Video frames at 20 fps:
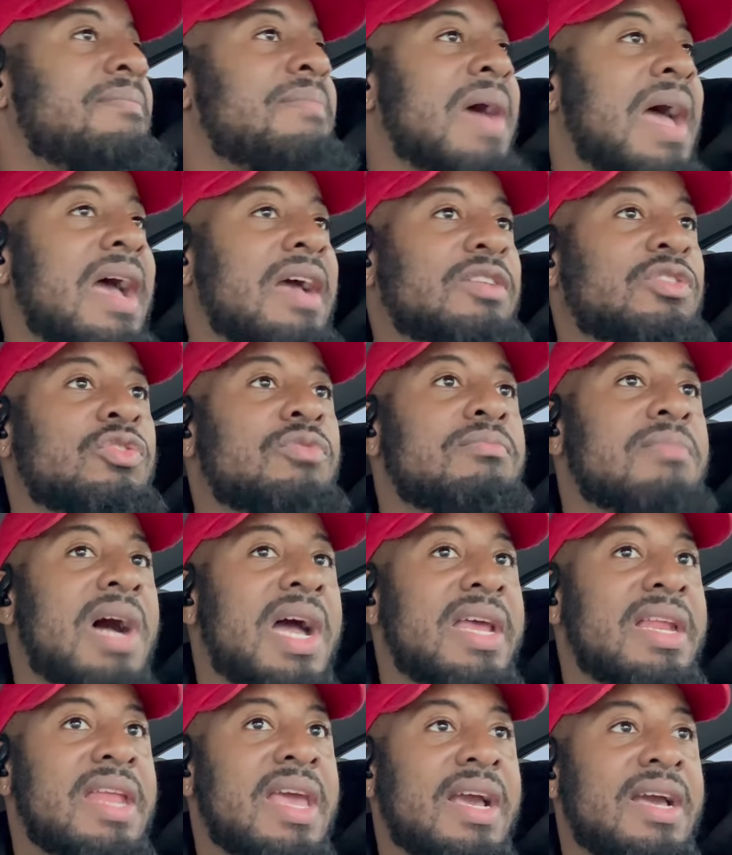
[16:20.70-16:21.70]
back to
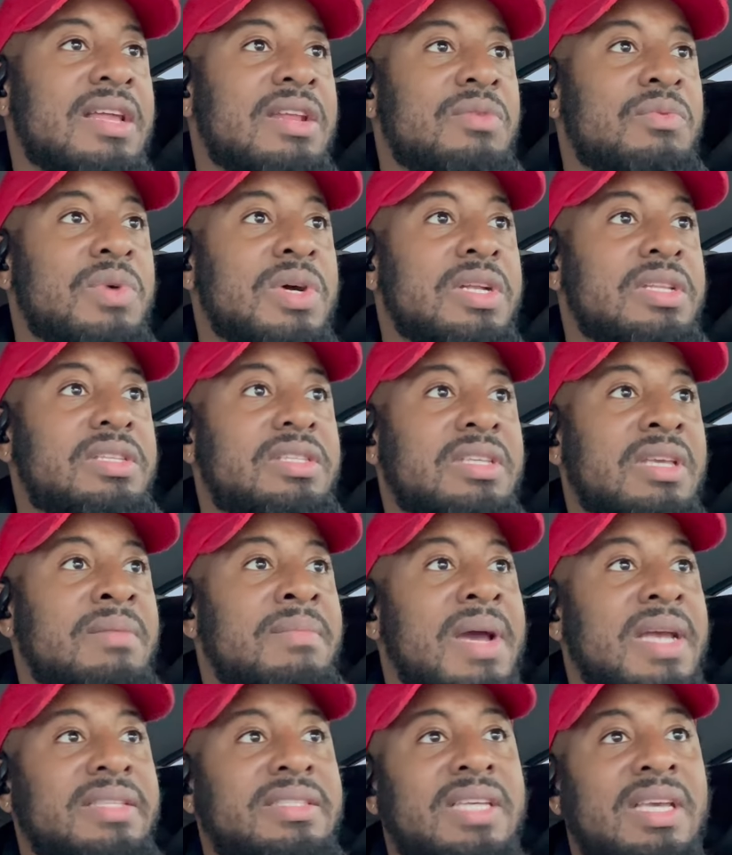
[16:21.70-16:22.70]
my neck of the woods. It
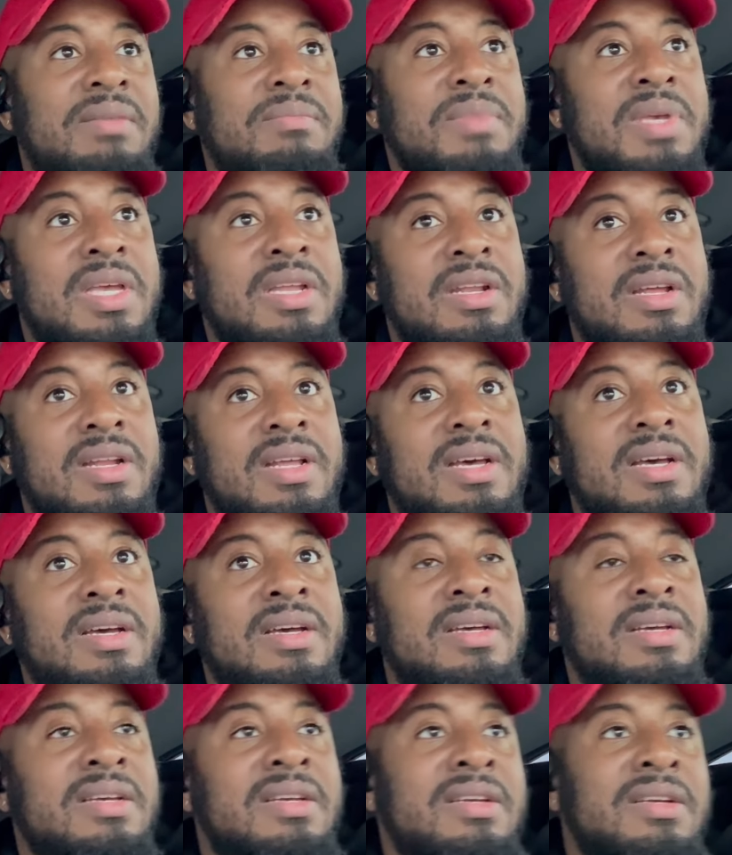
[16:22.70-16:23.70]
might take me
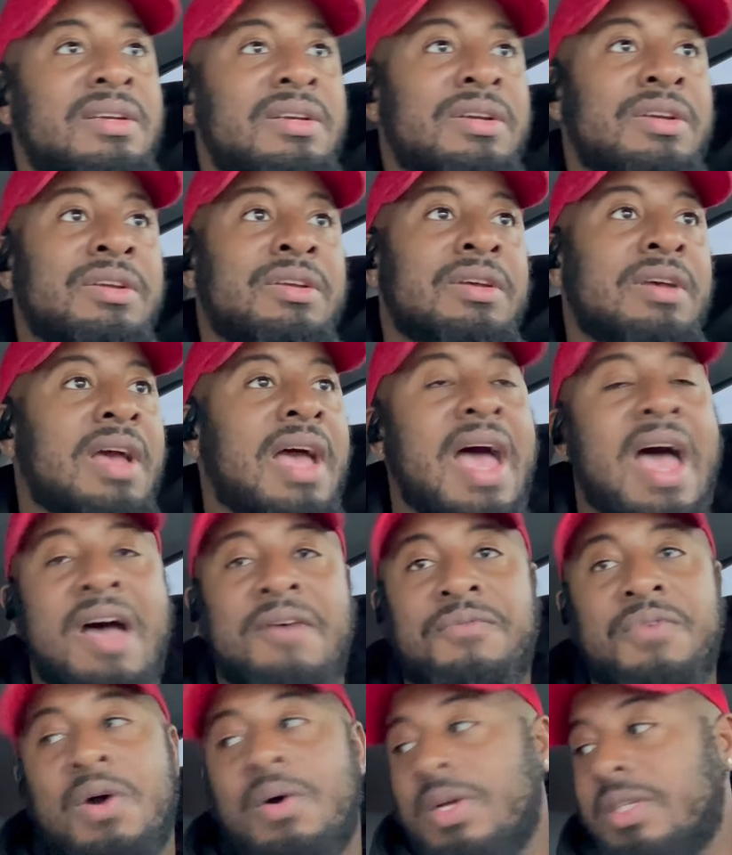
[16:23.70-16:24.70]
another
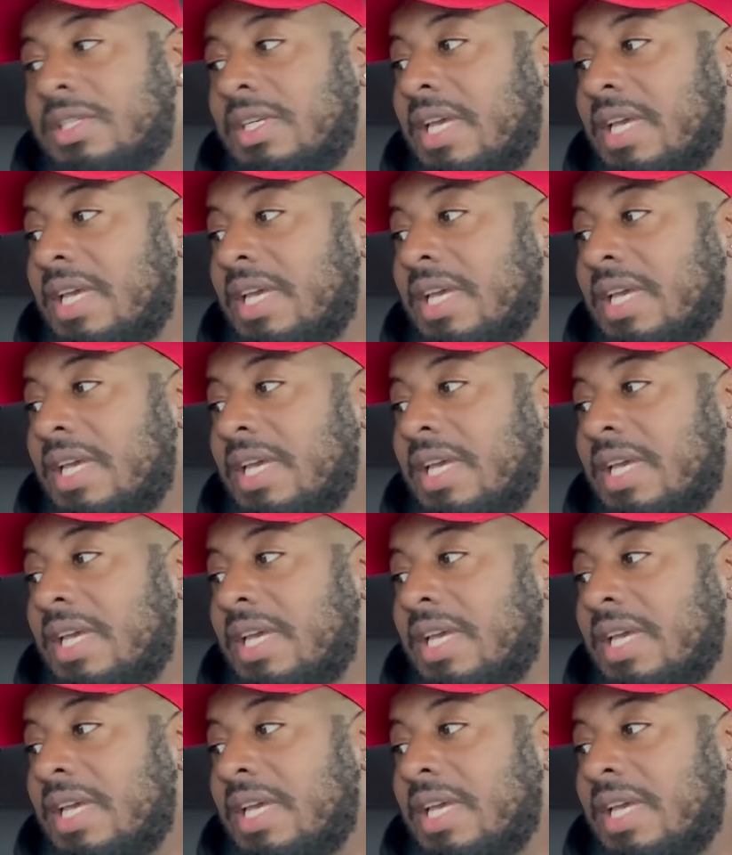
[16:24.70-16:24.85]
half hour to